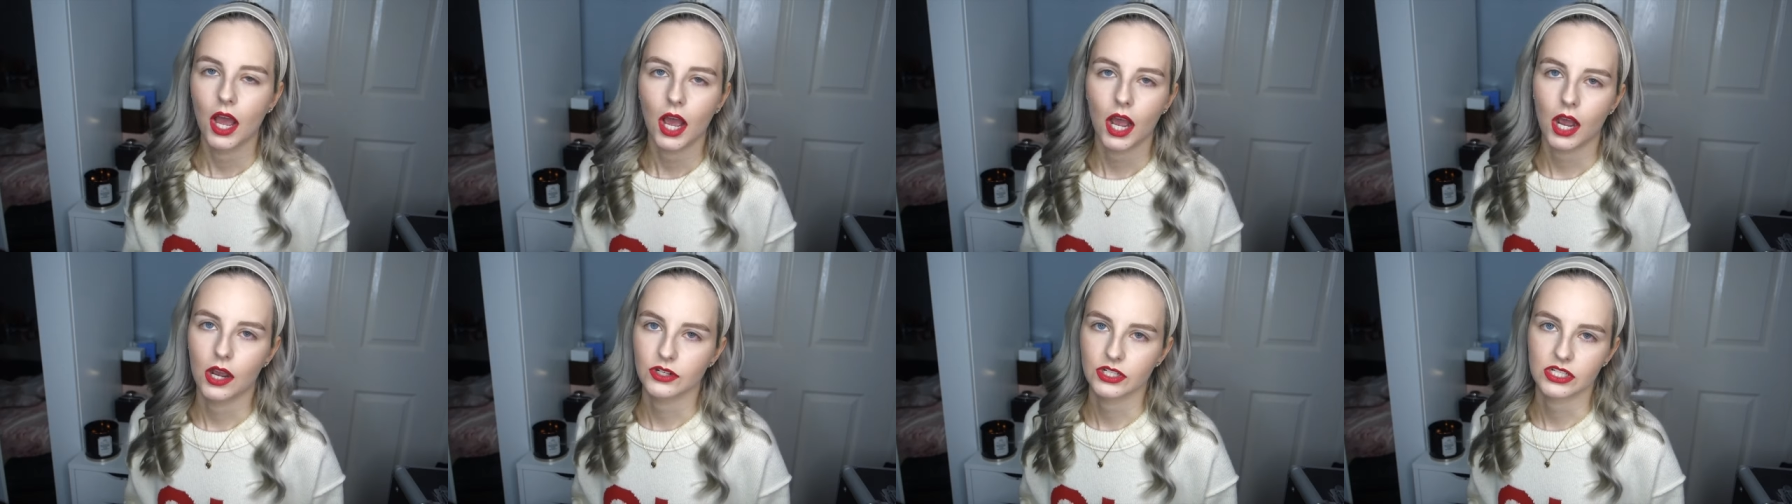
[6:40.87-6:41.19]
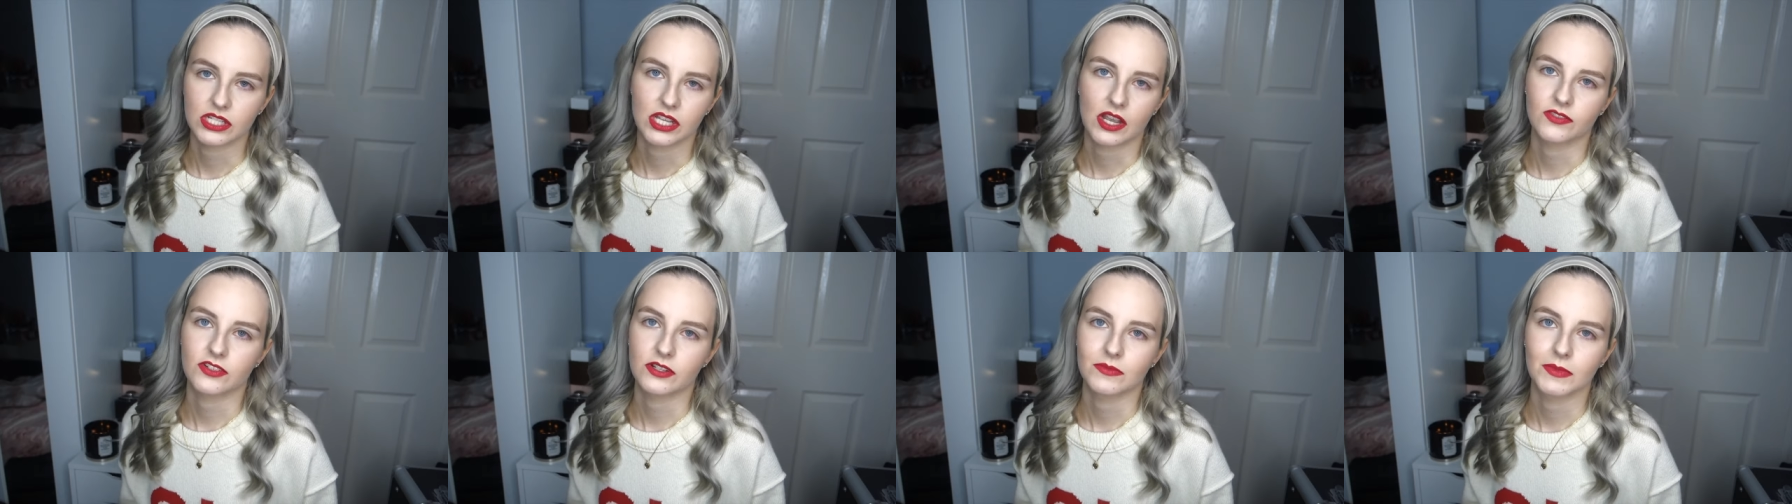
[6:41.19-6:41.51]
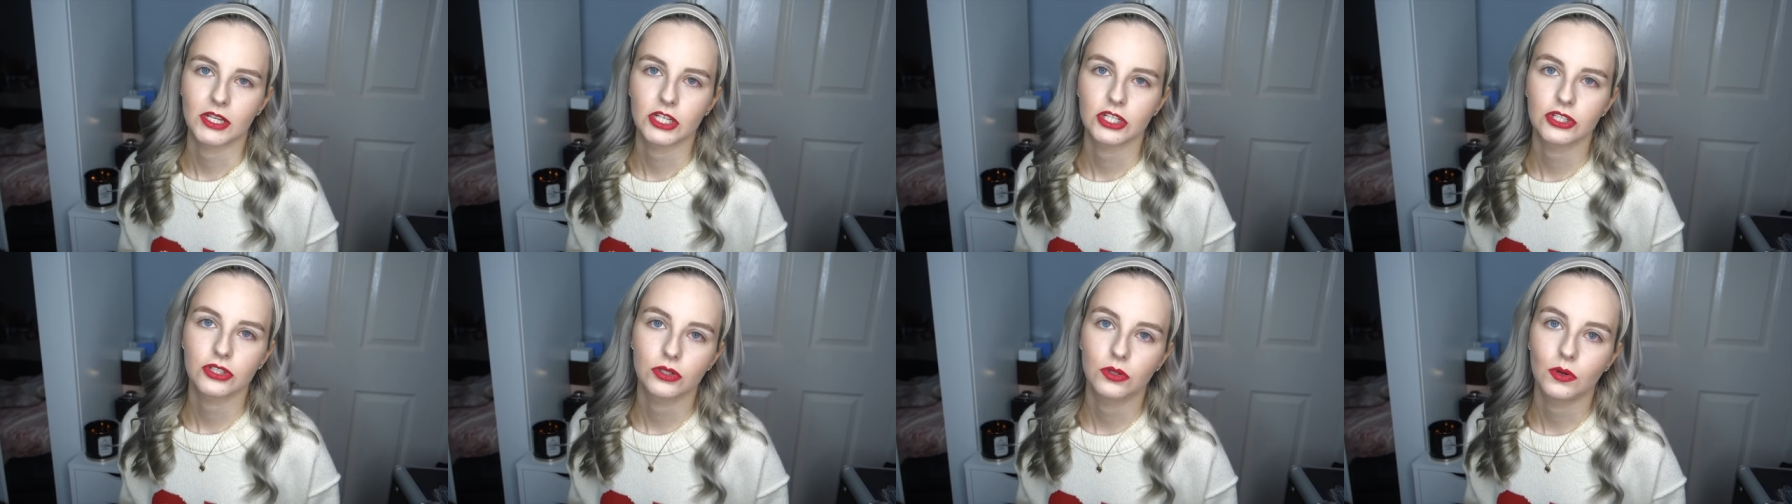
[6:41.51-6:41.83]
I'll just have to
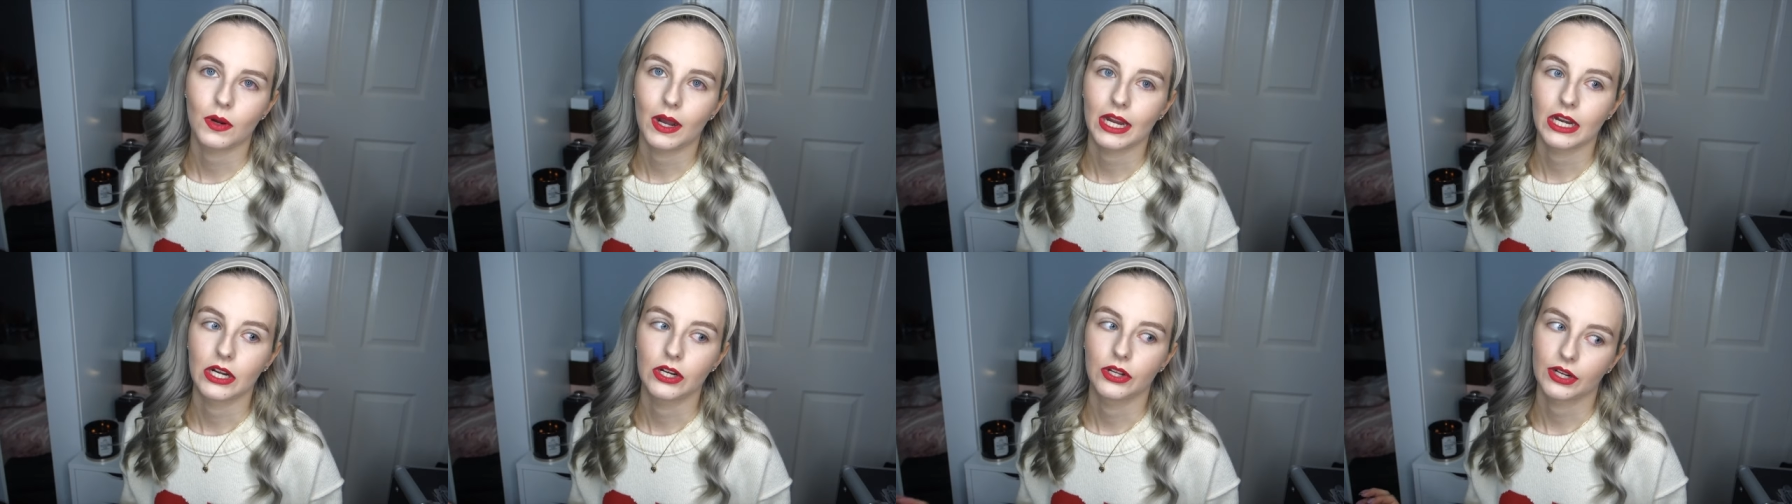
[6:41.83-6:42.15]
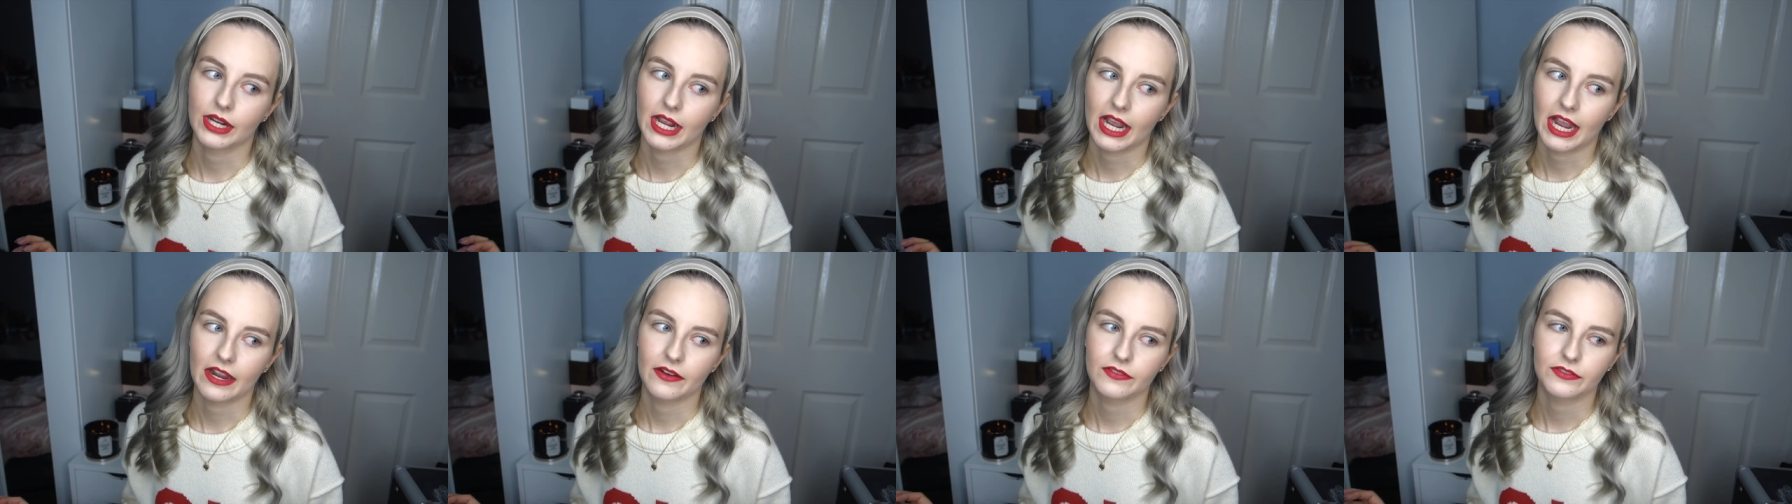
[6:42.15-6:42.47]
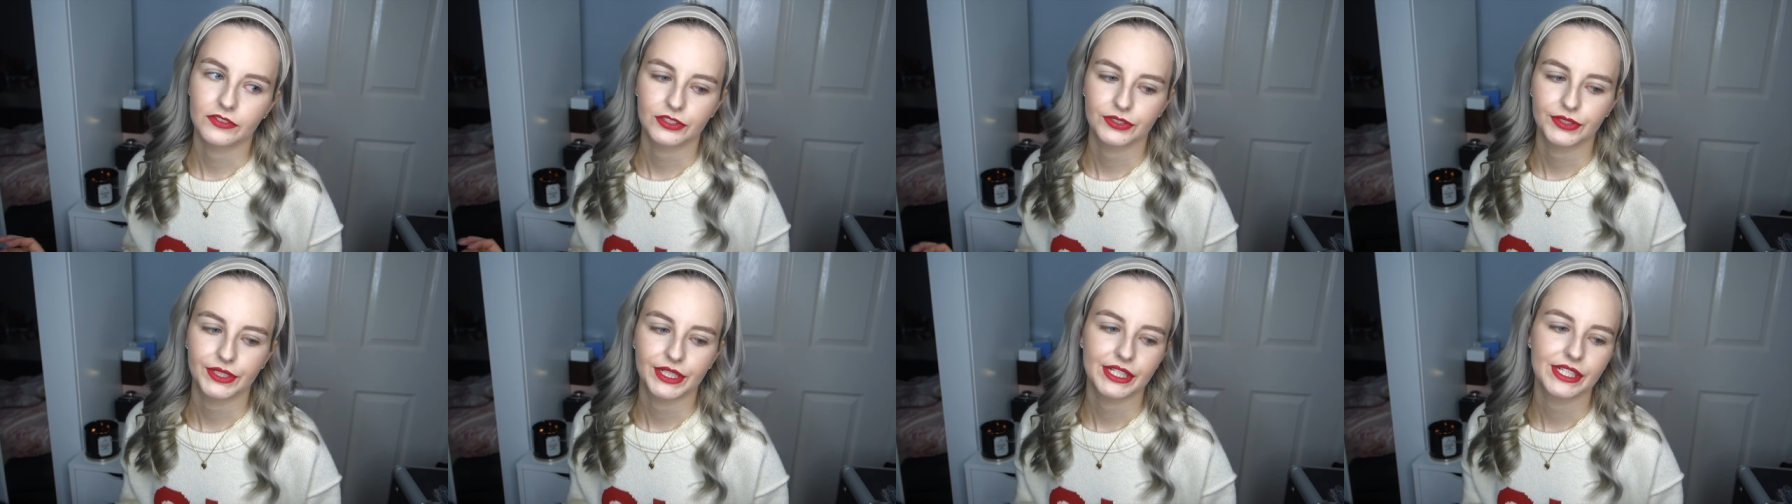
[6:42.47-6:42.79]
make sure I look
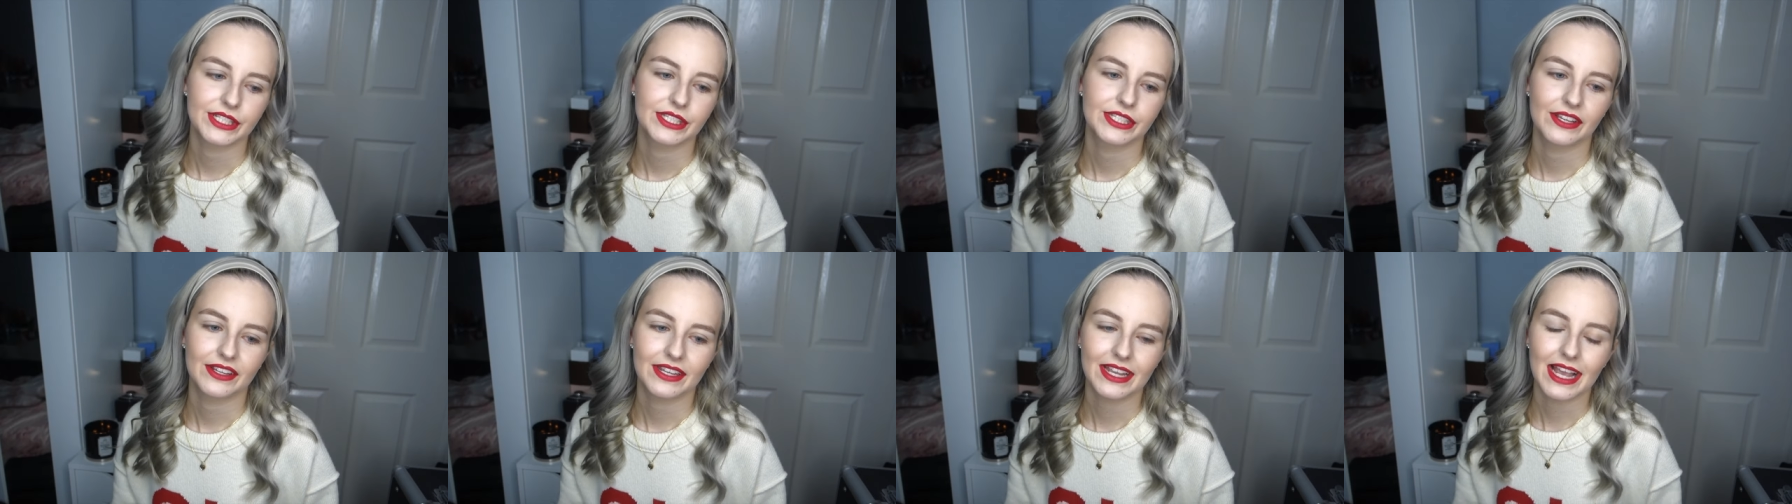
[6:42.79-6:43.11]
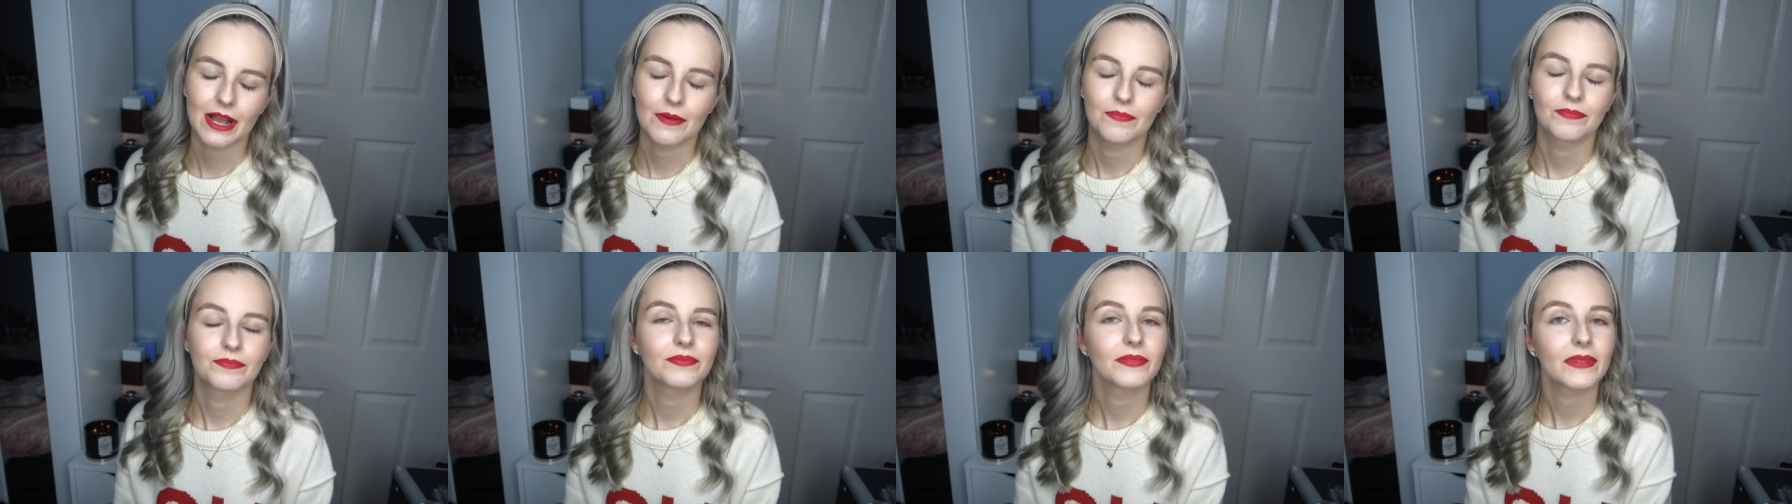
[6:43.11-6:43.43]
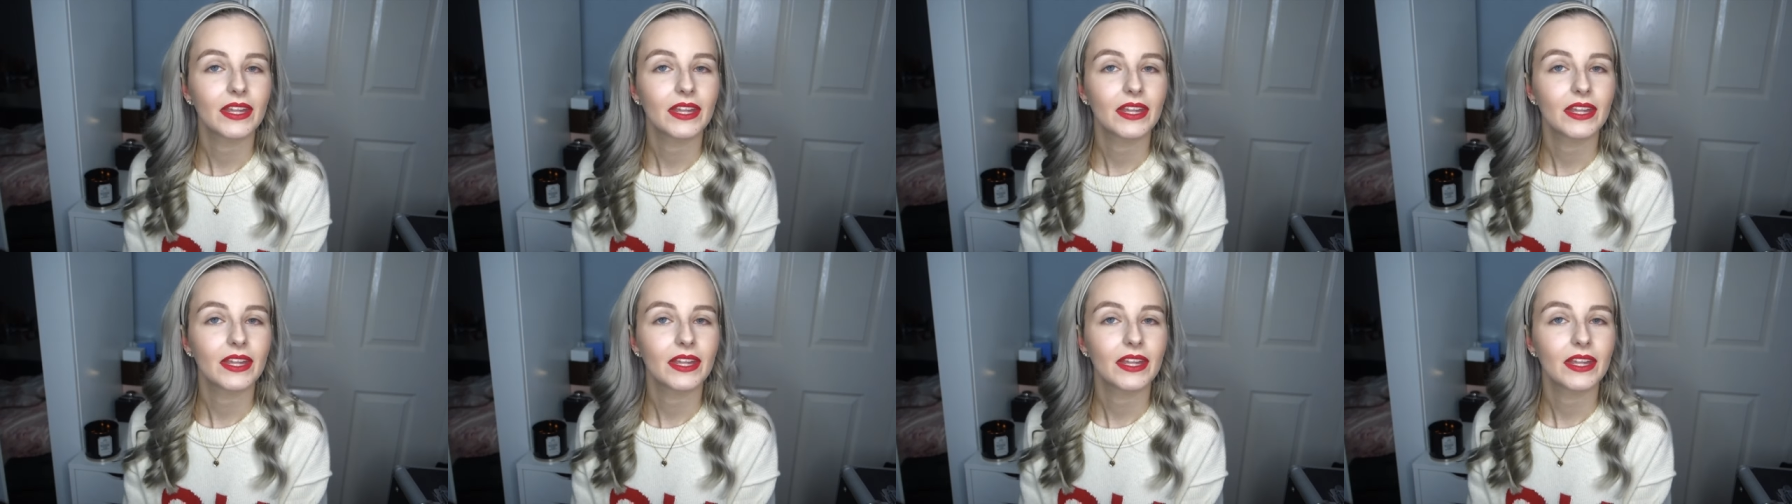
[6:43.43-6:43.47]
after it. So yeah,